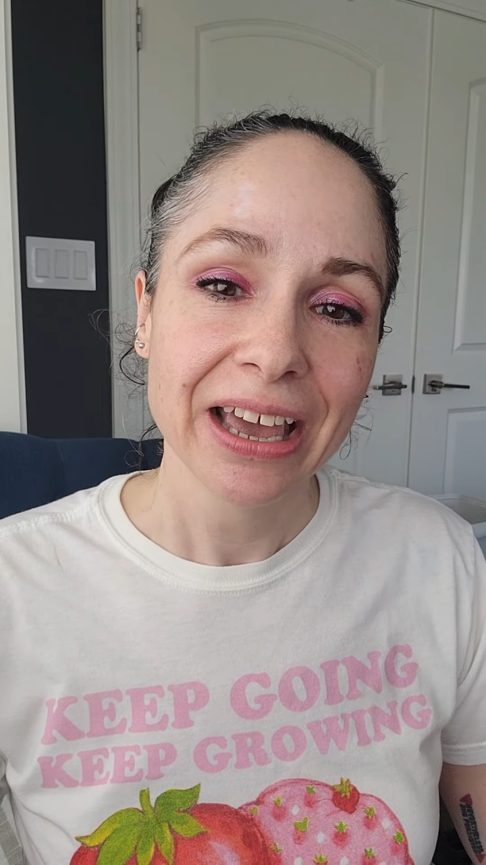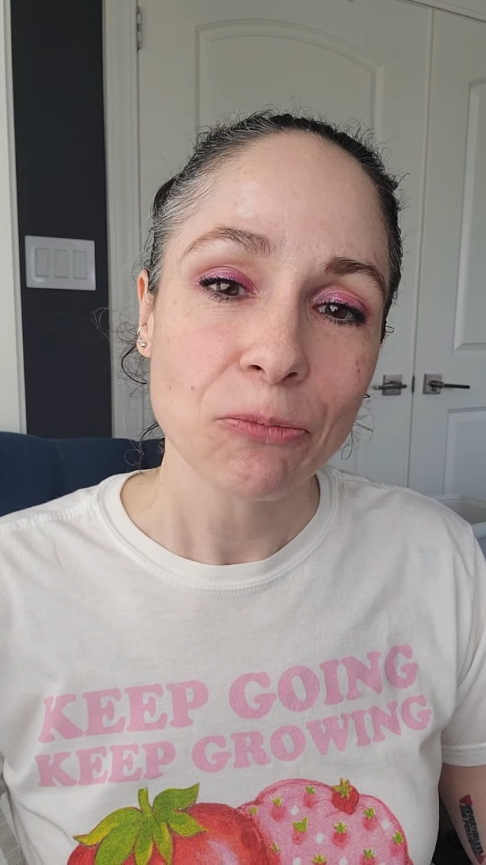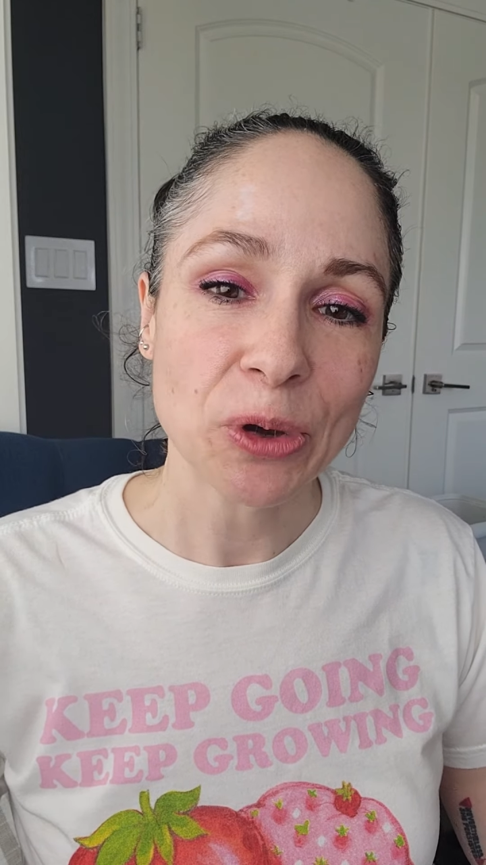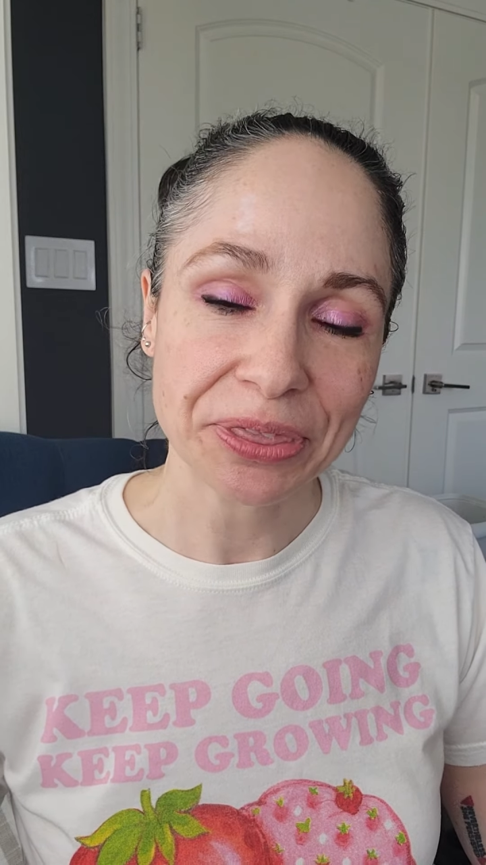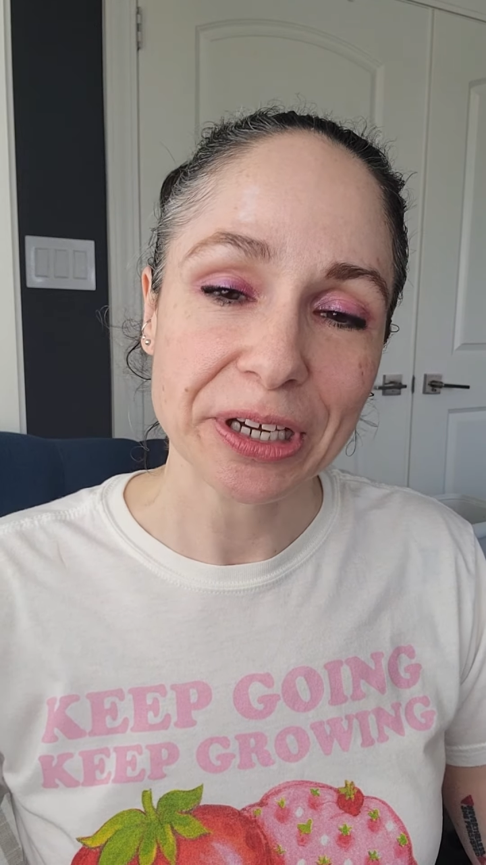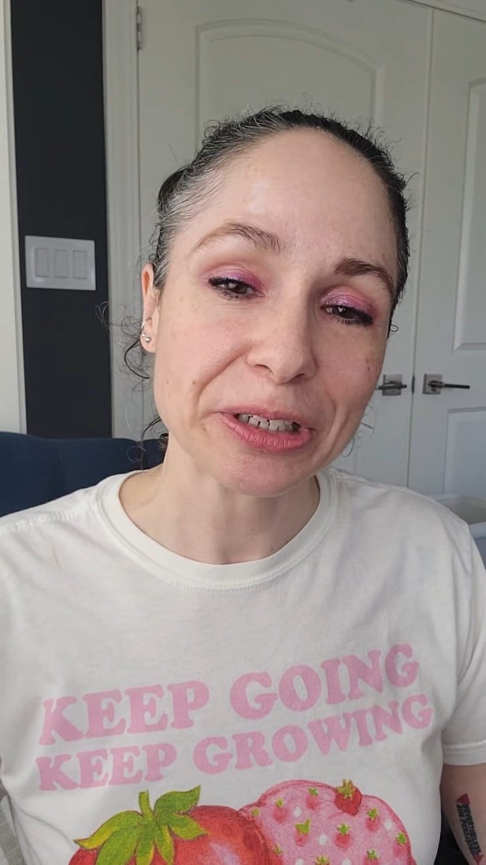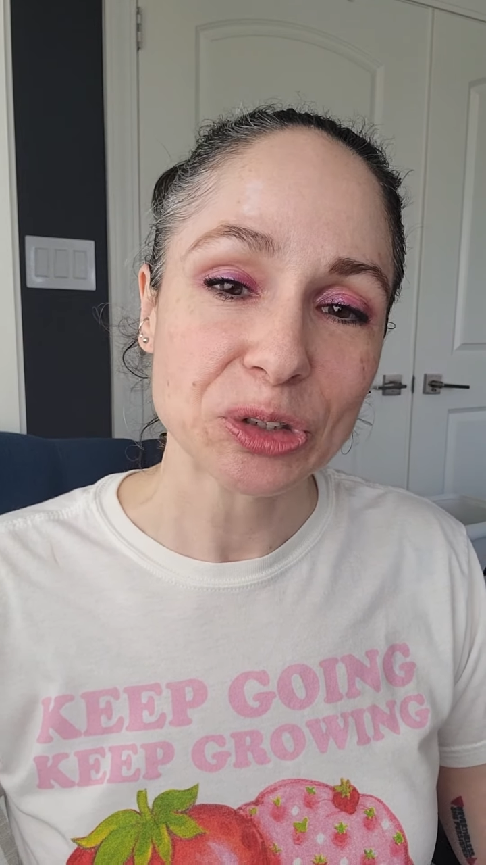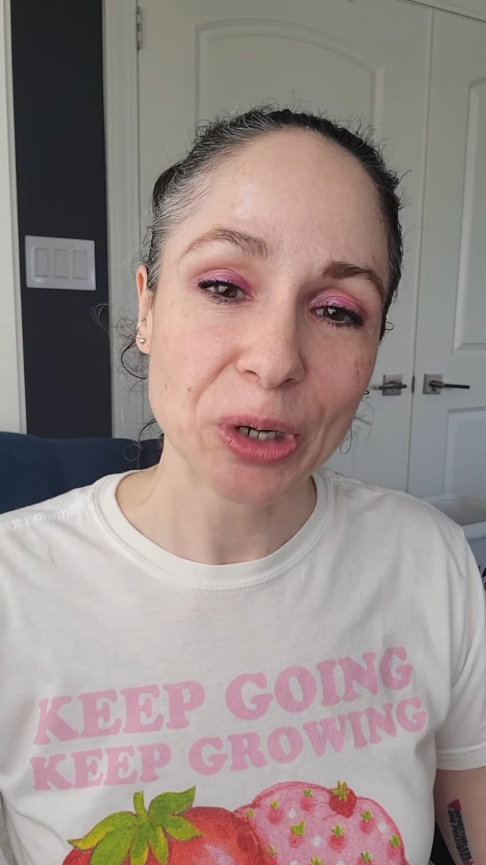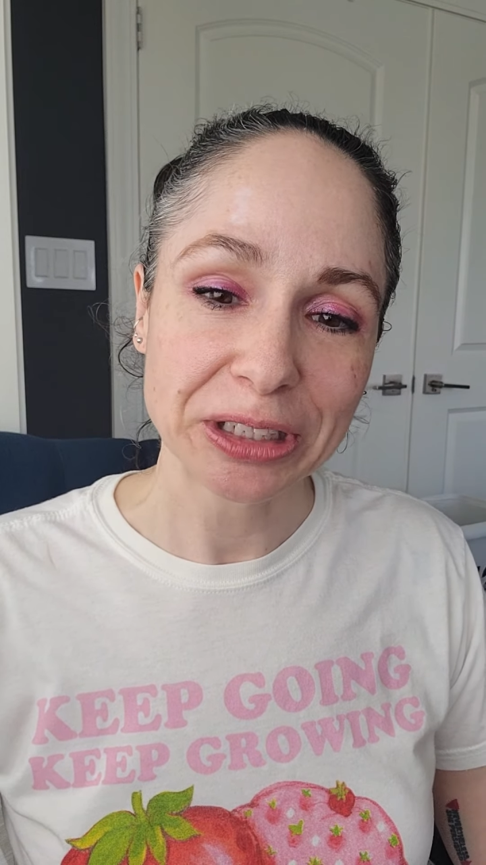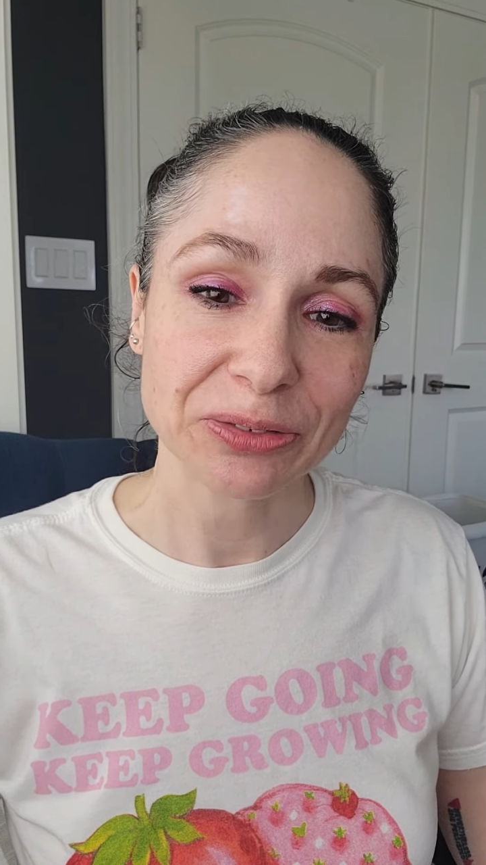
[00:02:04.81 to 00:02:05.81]
with the
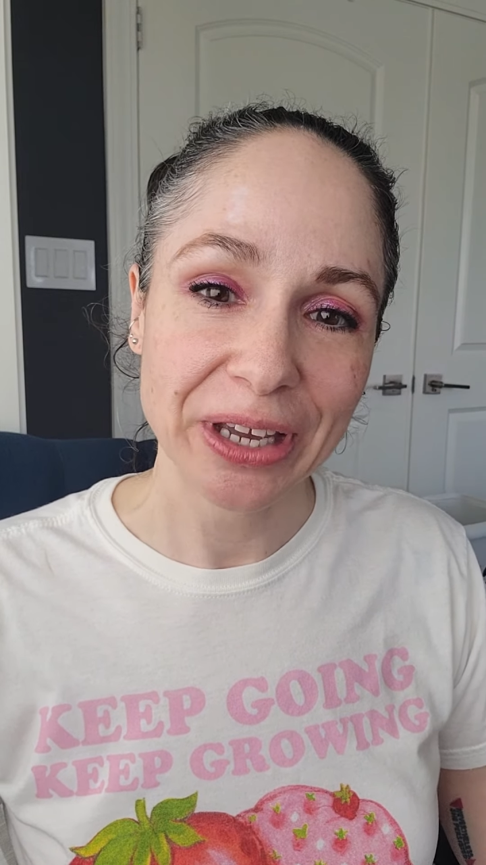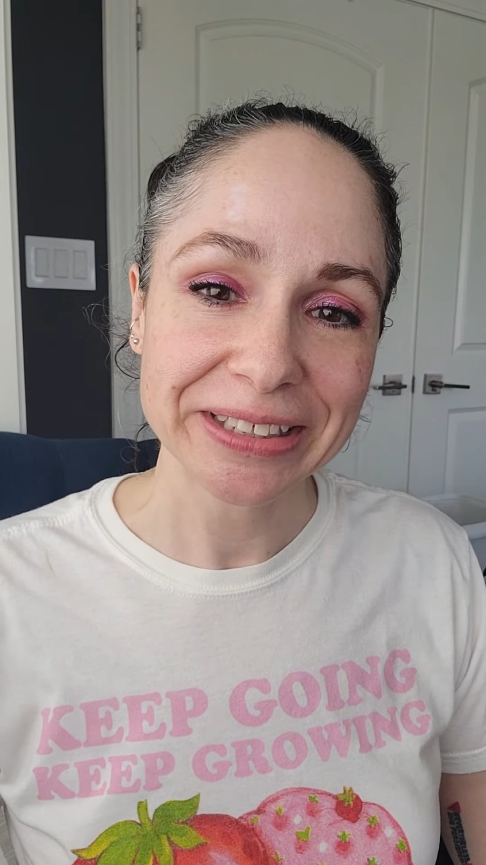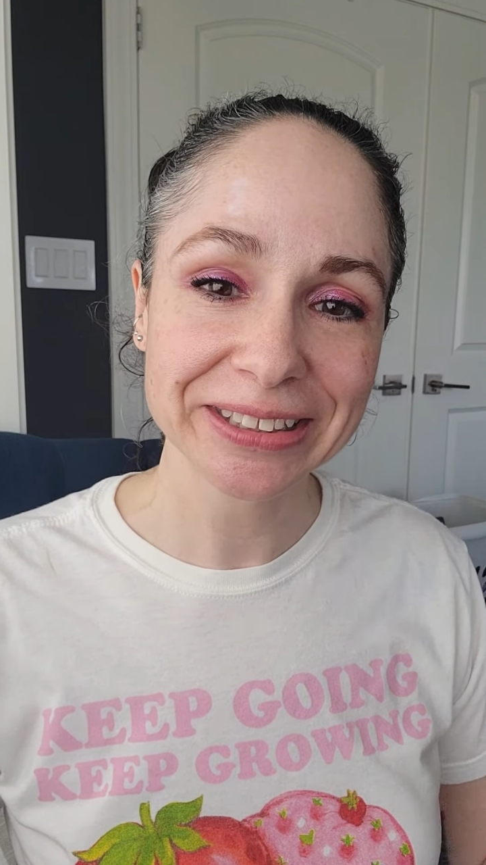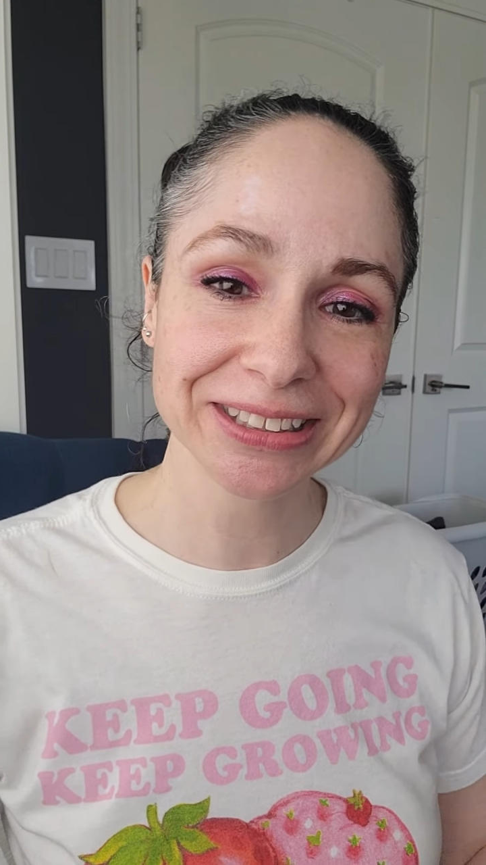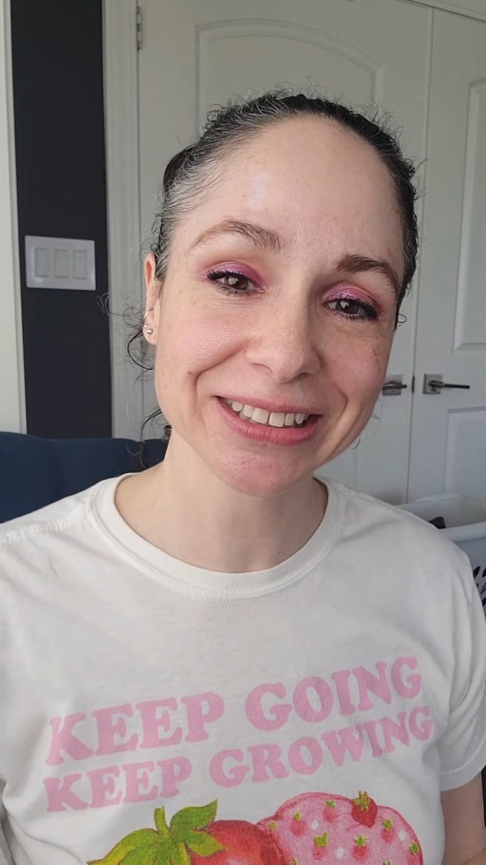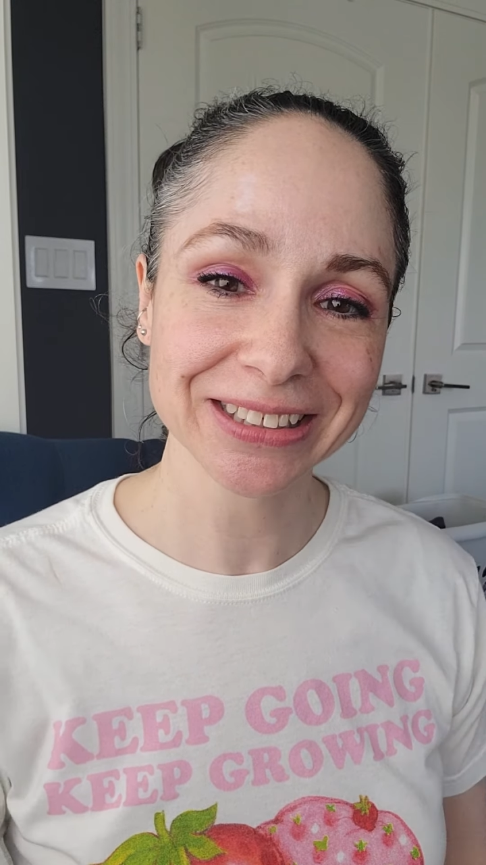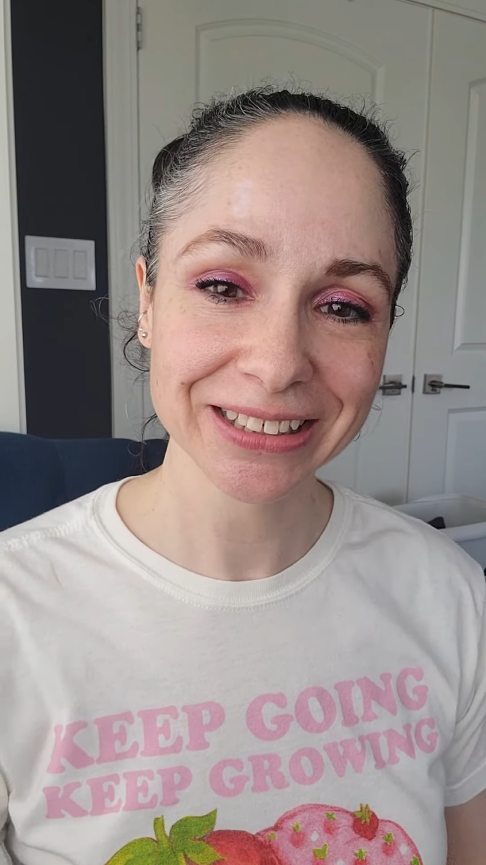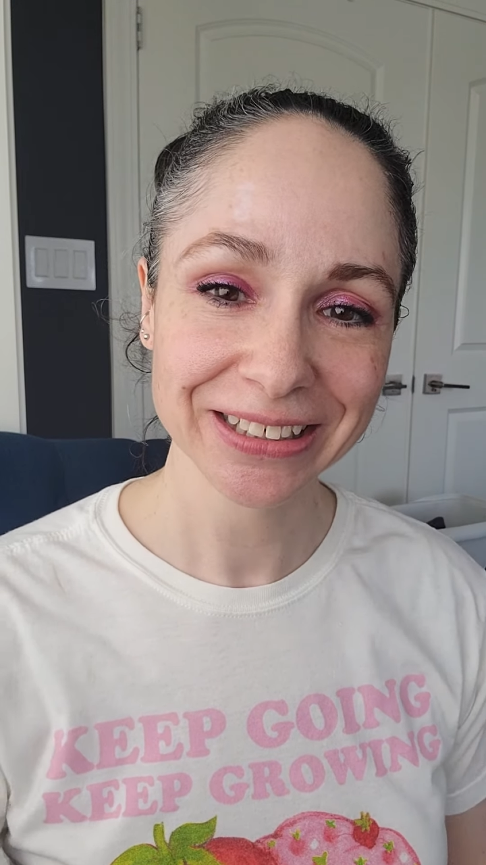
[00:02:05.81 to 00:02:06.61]
Constructivists.